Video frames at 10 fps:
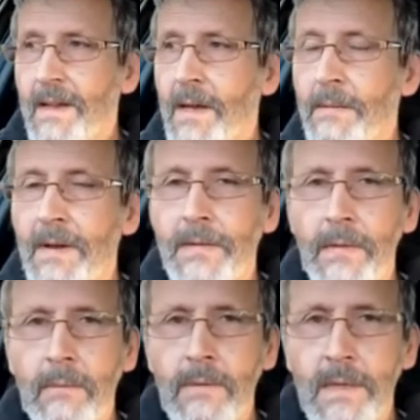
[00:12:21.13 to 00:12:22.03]
Anyway, I
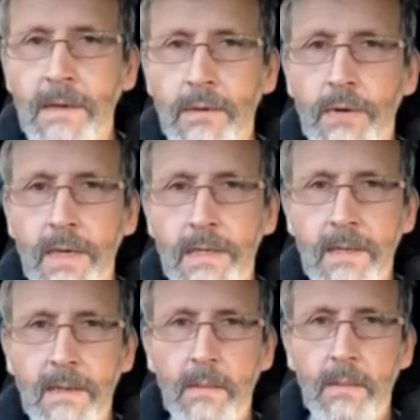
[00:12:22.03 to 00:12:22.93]
thought that was an
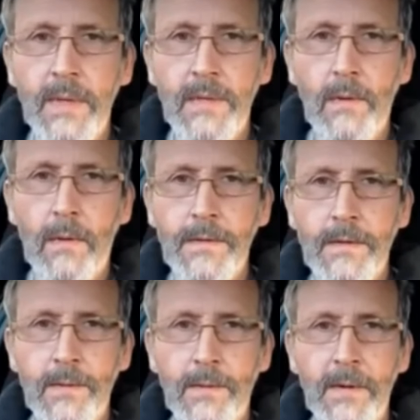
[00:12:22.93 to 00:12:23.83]
interesting little piece of
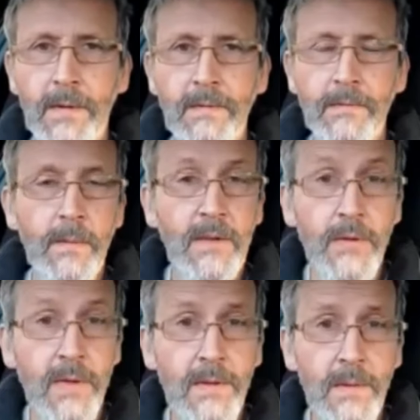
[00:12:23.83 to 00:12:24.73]
historical
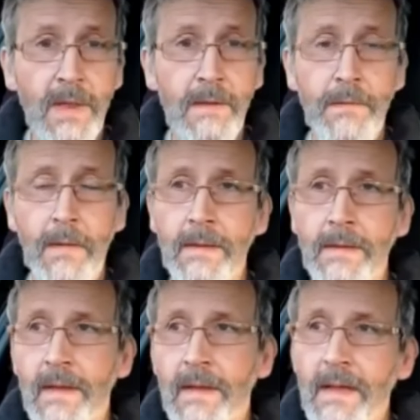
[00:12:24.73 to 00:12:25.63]
information that you might
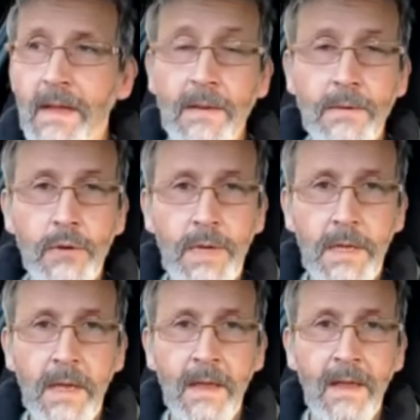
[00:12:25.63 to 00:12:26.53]
find
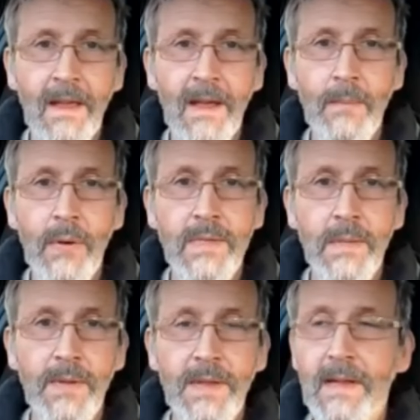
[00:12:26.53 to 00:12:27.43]
intriguing and
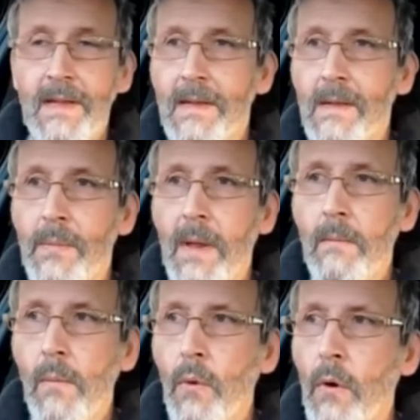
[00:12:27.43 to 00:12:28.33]
possibly a little bit
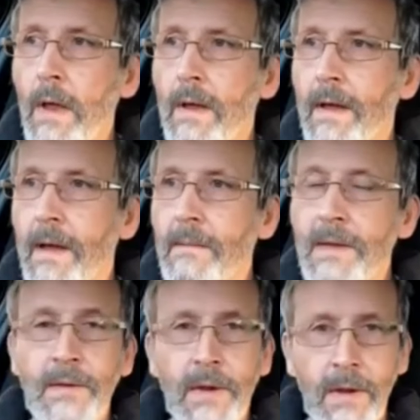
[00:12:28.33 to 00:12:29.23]
more
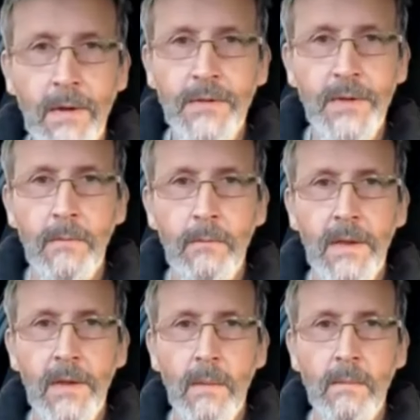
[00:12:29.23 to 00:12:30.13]
encouraging when
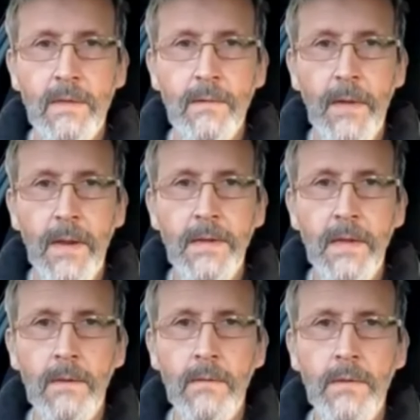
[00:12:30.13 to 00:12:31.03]
it comes to
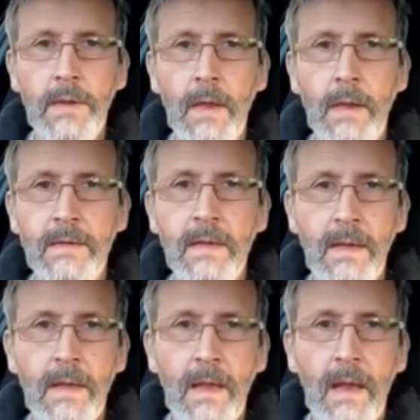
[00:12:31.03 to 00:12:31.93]
fighting our own case
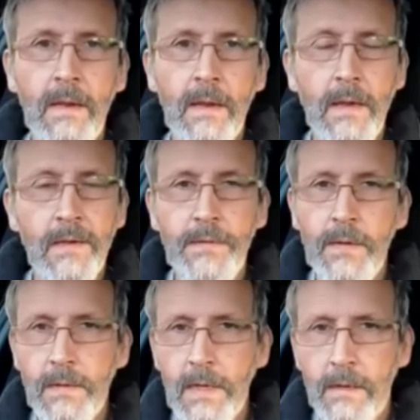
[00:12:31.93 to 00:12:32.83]
in the next
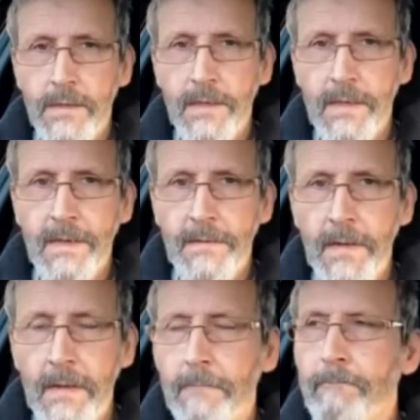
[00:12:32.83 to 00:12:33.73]
few years. And I
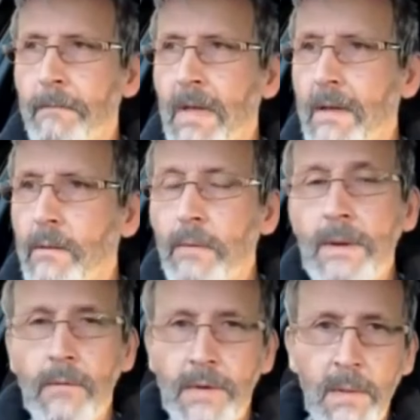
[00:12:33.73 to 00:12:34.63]
think we
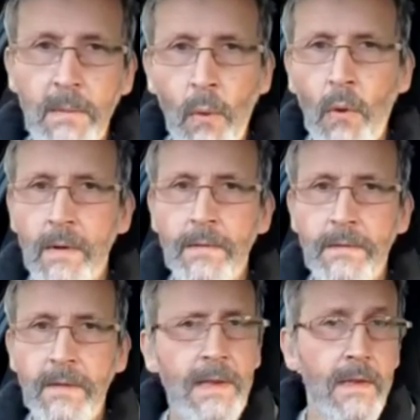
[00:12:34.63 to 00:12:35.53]
will hear more of
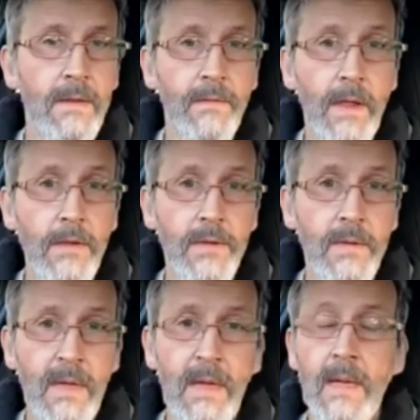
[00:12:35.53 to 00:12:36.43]
the Vienna
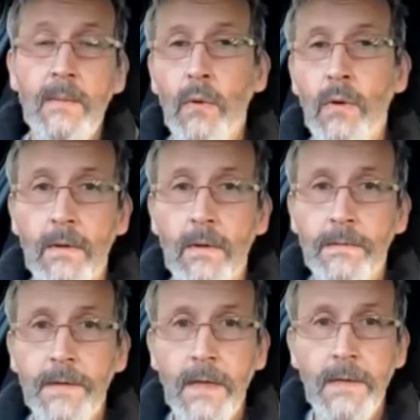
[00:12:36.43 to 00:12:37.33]
Convention and more
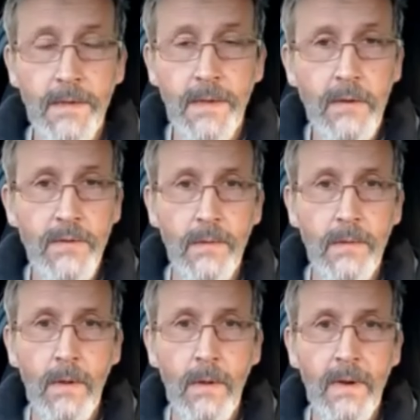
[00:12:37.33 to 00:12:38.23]
of international
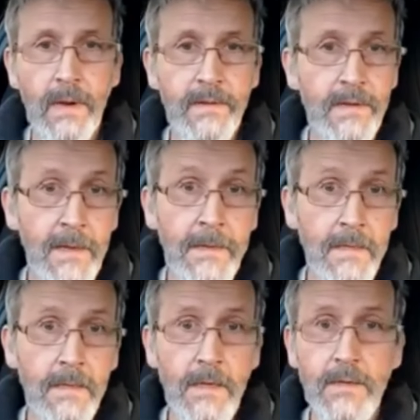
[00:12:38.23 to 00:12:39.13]
law and the
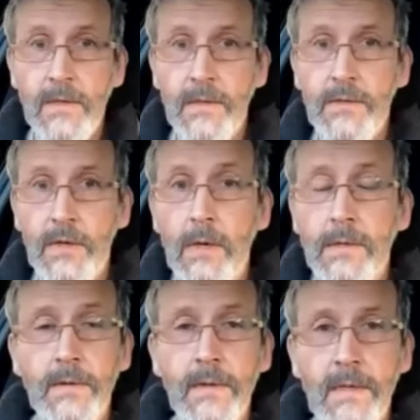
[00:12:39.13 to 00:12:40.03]
United Nations
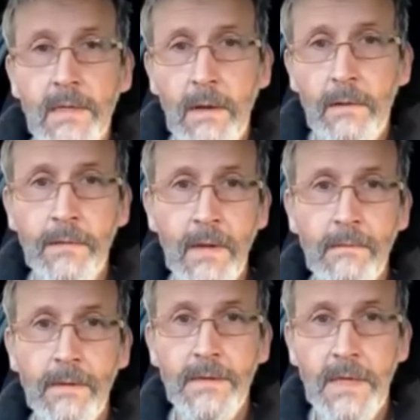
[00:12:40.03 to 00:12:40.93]
Charter itself,
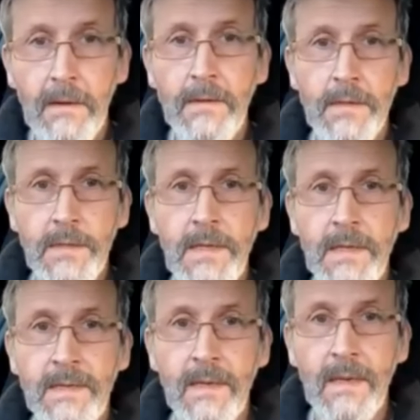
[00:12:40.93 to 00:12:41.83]
which
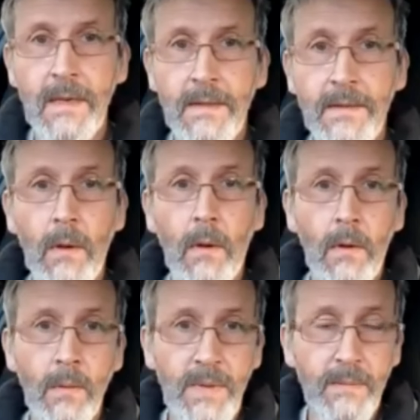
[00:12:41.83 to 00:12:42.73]
guarantees that
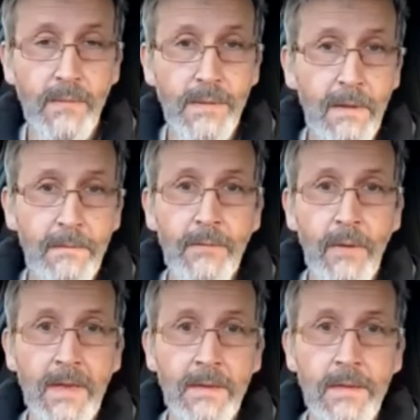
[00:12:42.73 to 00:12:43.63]
all peoples have the
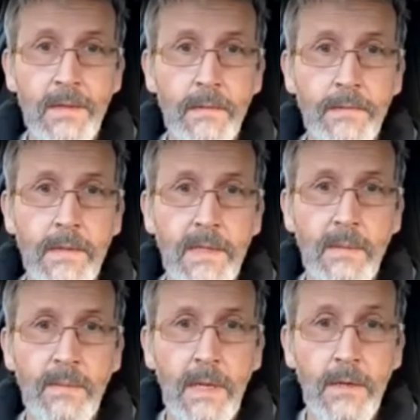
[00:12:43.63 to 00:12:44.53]
right to
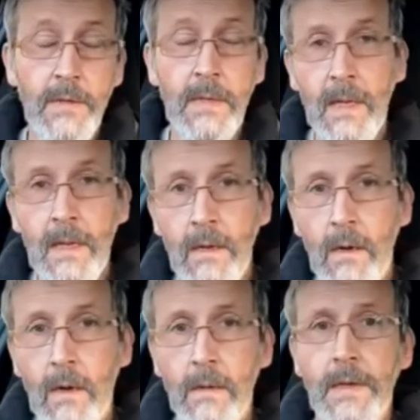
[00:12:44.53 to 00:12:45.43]
self-determination,
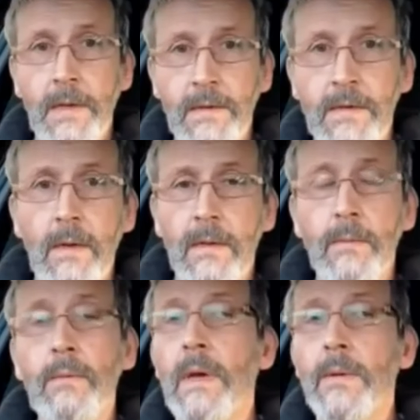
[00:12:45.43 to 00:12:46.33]
including
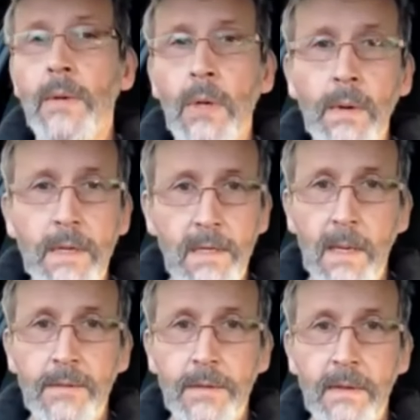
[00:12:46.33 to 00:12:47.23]
Scotland. We are no
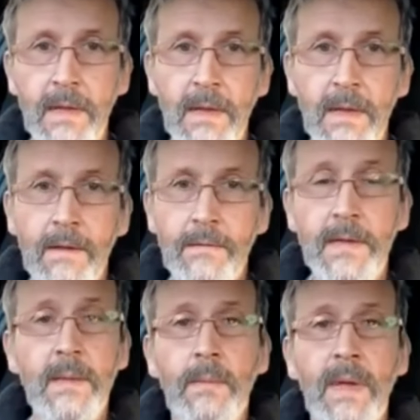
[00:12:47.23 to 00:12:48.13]
exception. In
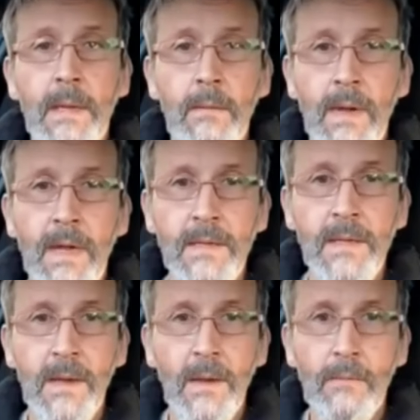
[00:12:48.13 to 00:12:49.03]
fact, in many ways,
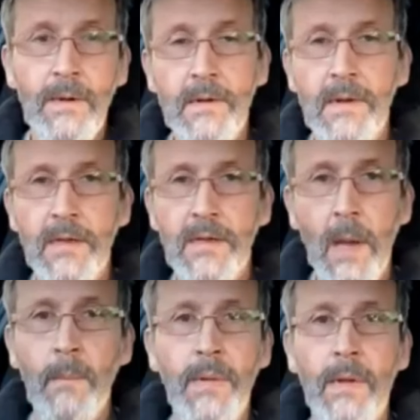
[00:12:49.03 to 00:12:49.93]
we are an
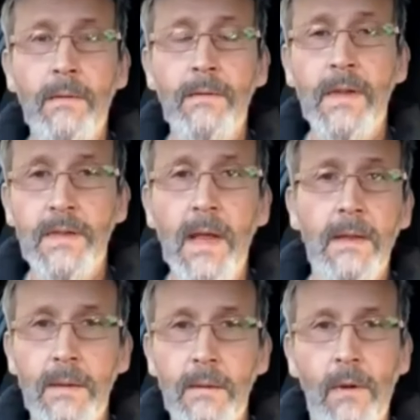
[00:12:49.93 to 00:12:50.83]
exemplar of
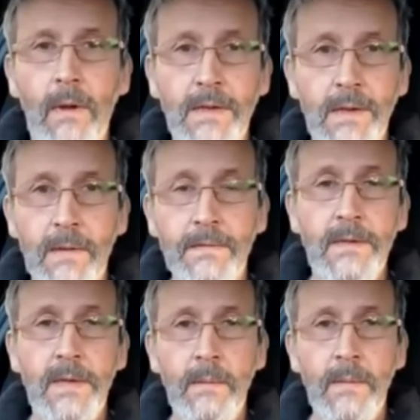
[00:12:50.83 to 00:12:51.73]
exactly why
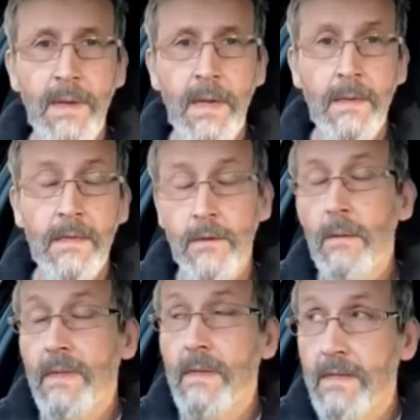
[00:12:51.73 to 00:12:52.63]

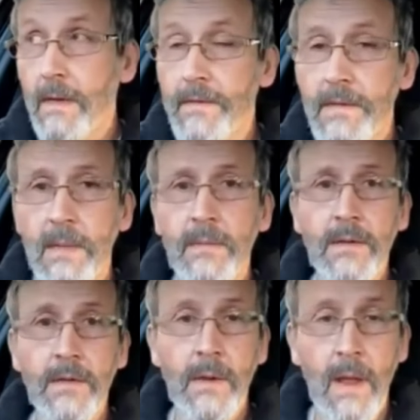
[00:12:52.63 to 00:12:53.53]

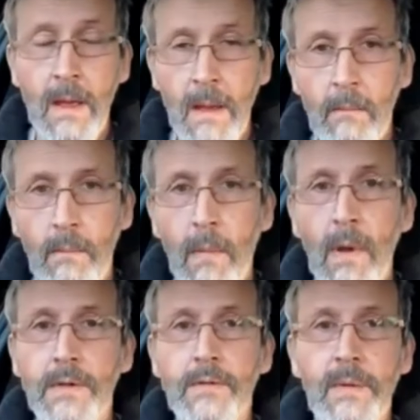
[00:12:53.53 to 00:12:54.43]
self-determination
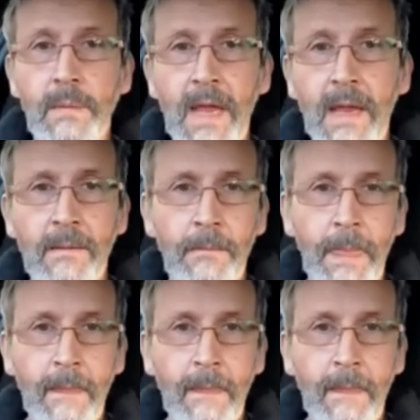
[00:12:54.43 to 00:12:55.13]
must remain